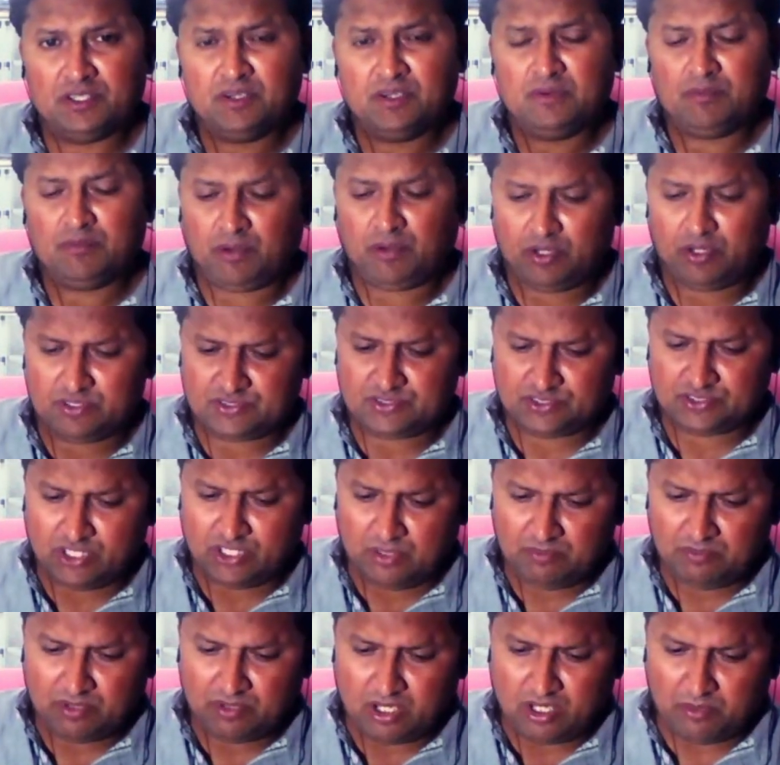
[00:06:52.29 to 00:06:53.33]
for
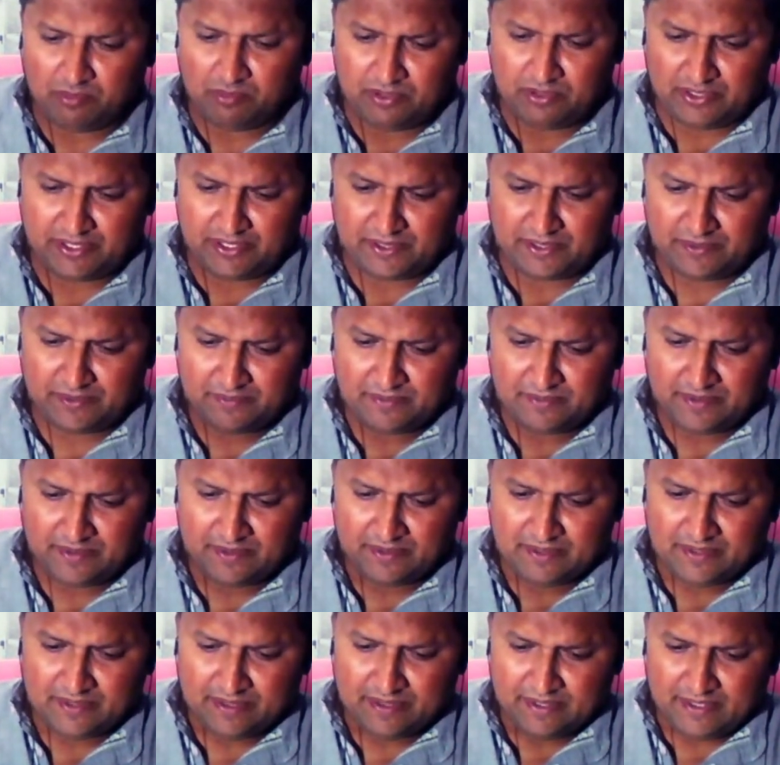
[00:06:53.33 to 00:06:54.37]
some community.
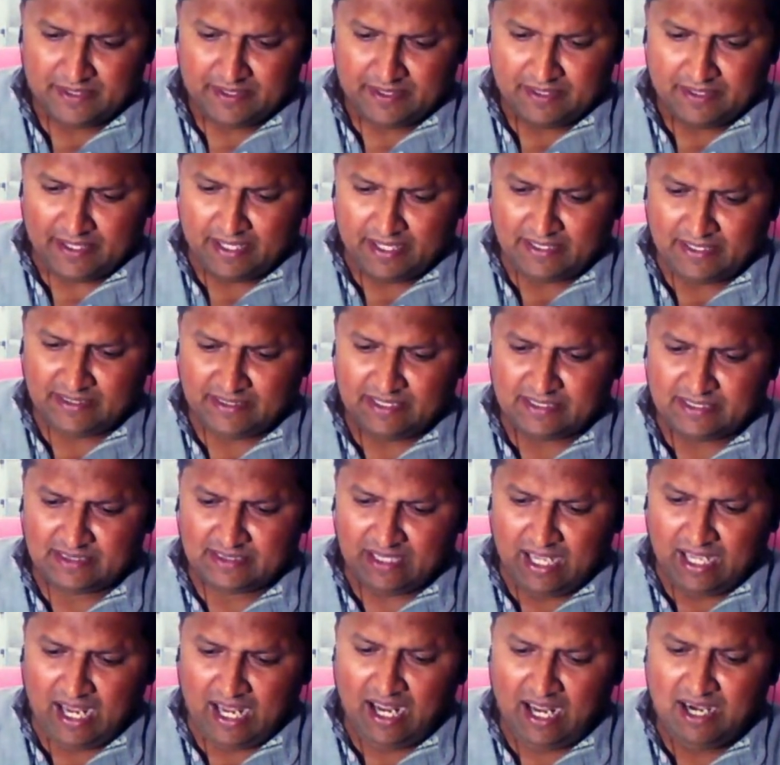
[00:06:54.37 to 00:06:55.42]
And the
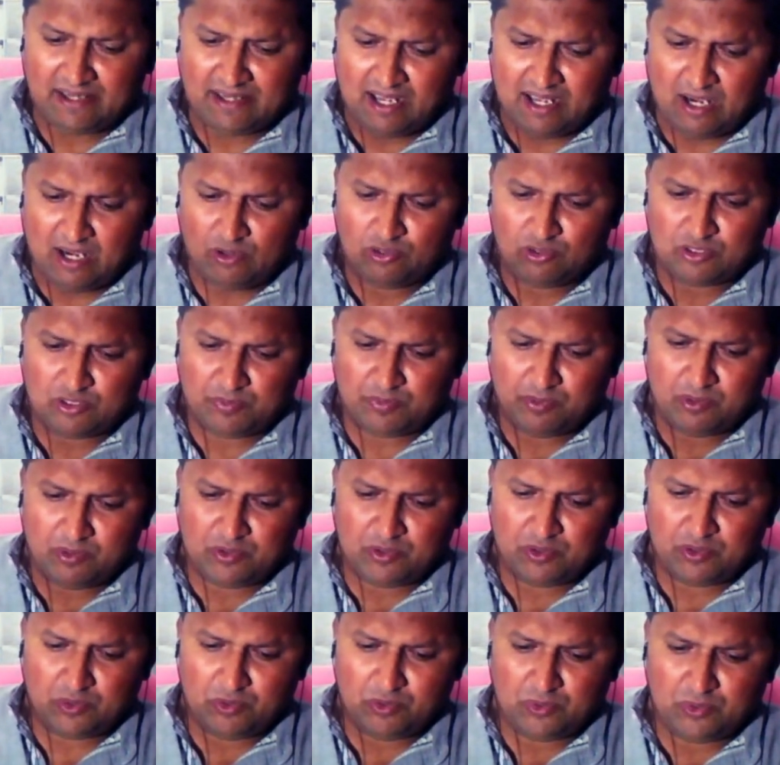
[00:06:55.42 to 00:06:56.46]
third
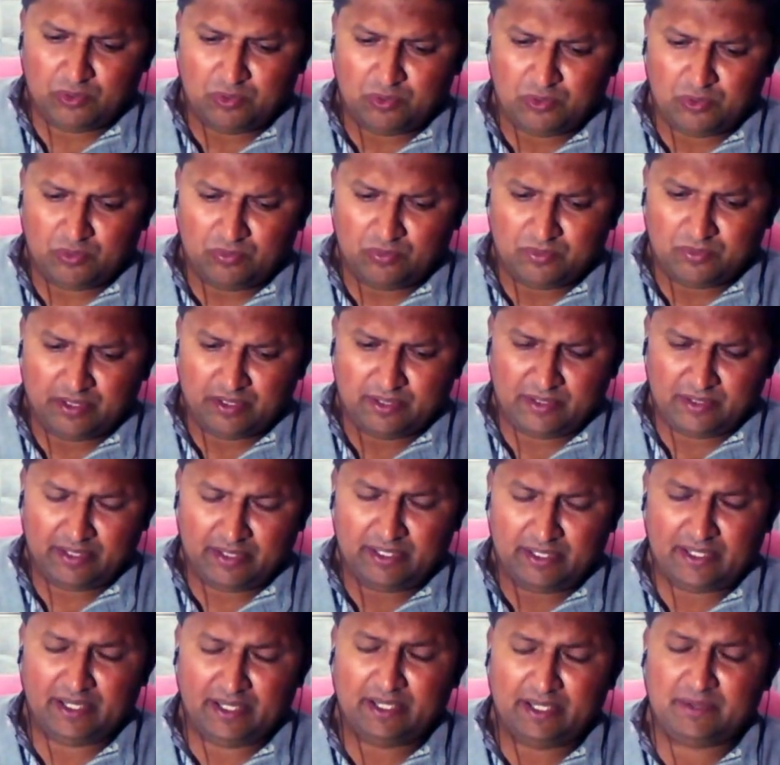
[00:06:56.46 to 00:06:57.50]
output to
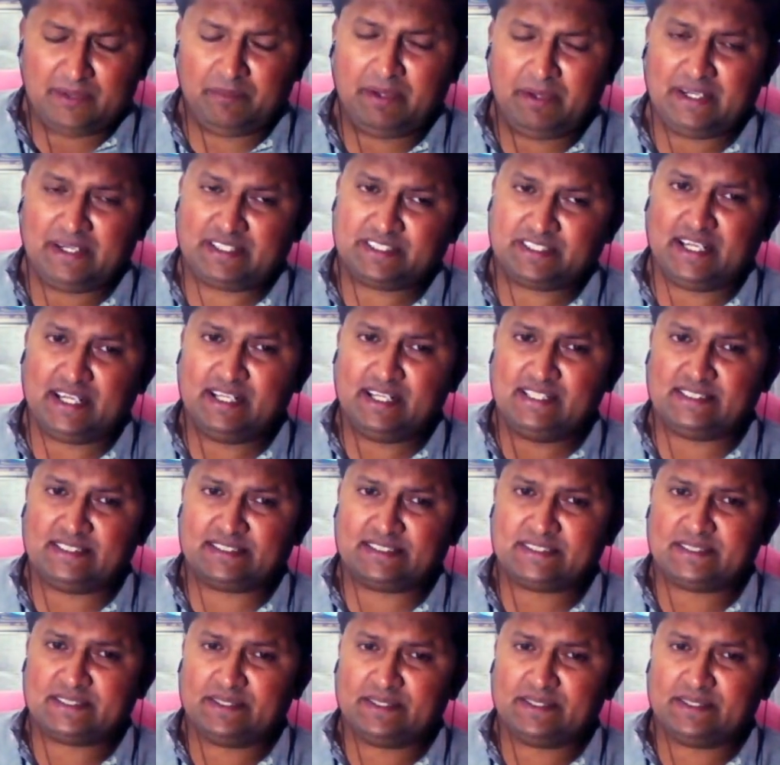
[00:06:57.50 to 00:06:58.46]
in Mitchell's